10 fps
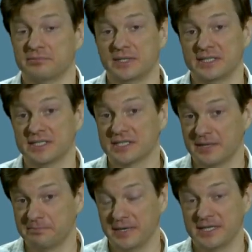this is
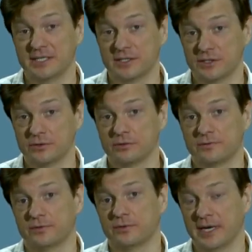a basic tool
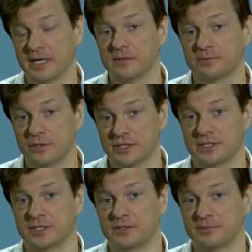for any
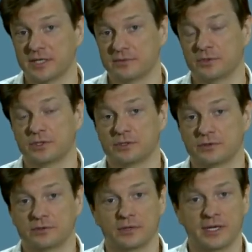project that you might want
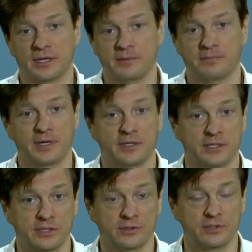to uh,
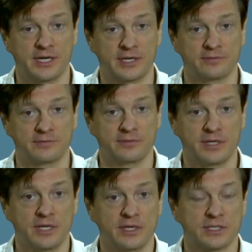embark in your life.
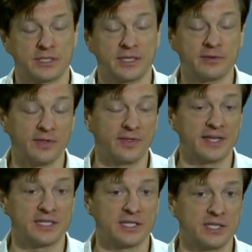So some of the
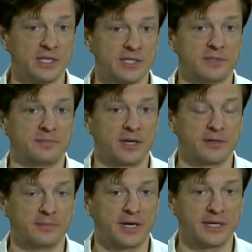things that you need to bear
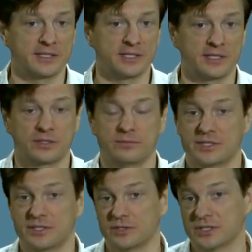in mind is obviously your